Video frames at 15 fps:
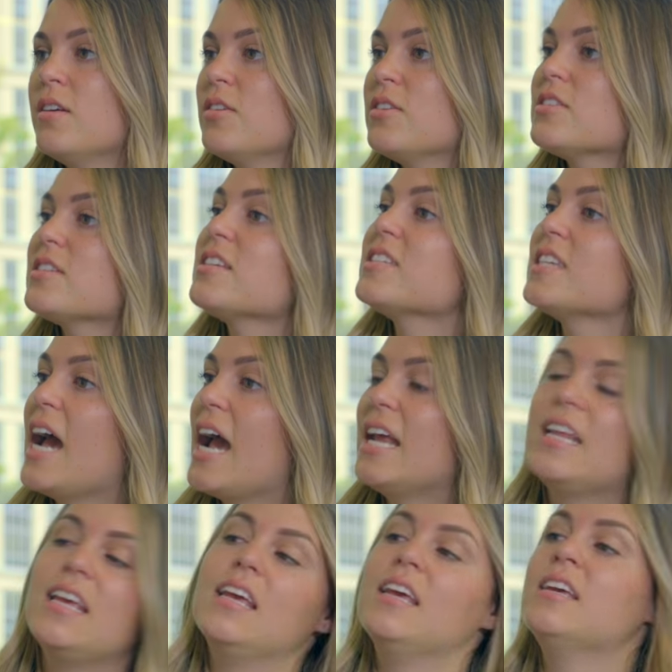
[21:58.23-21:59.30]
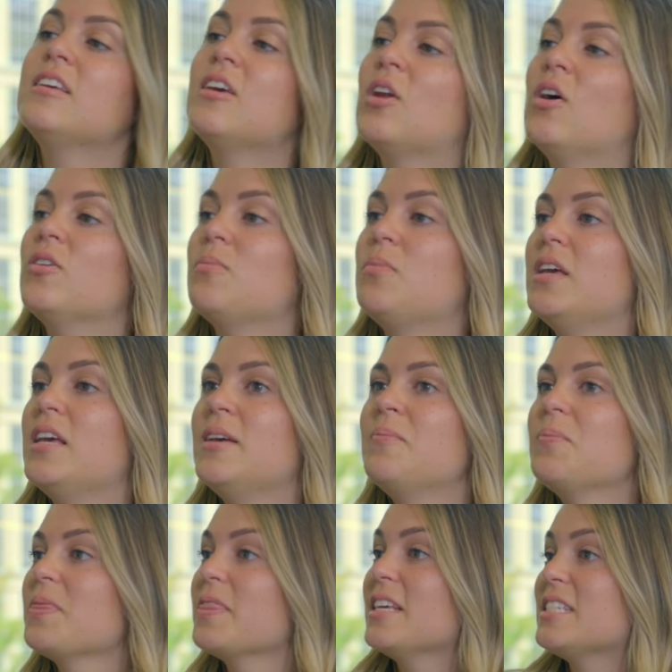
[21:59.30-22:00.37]
society you know to
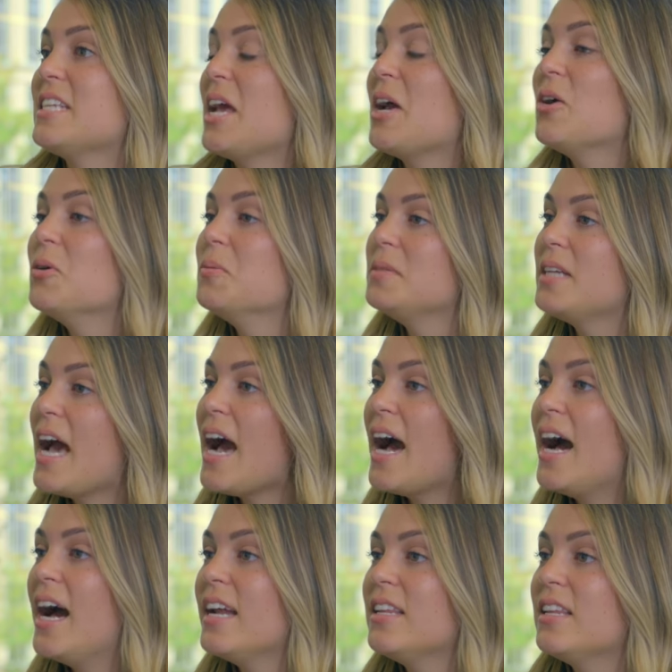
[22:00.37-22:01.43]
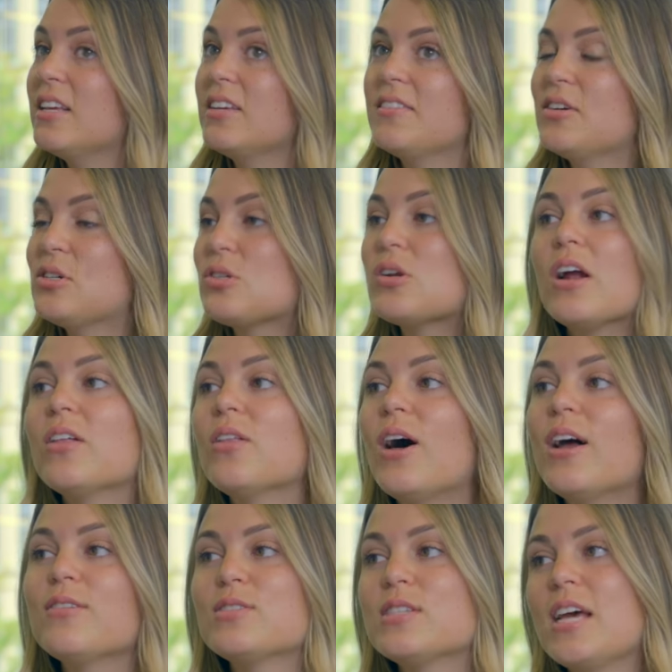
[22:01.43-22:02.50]
be the stay at home dad there's not a
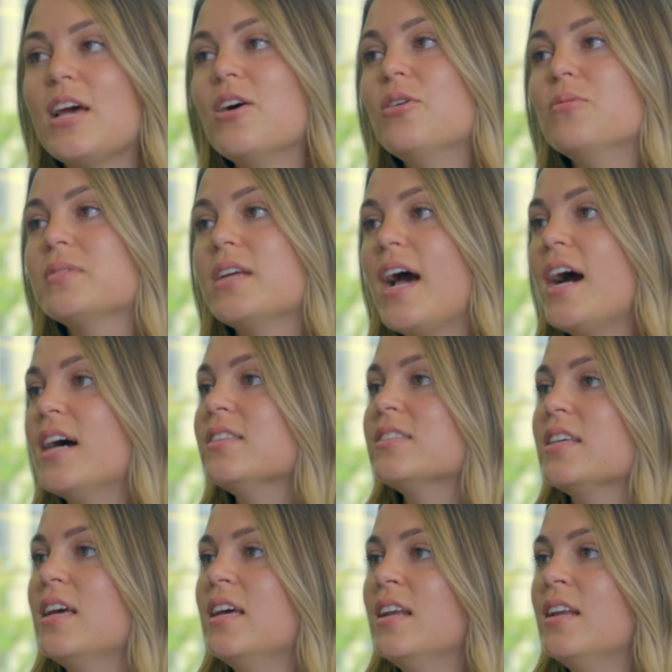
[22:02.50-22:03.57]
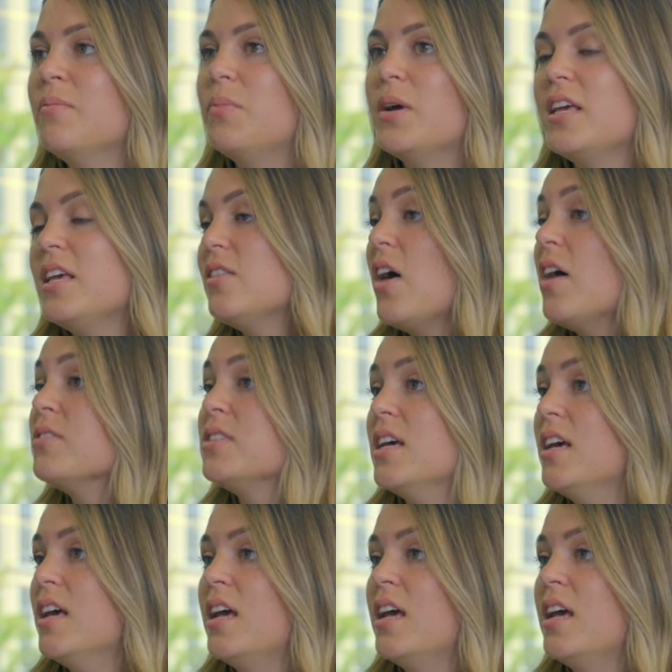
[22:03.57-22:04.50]
lot of stay at home dads and but he loves it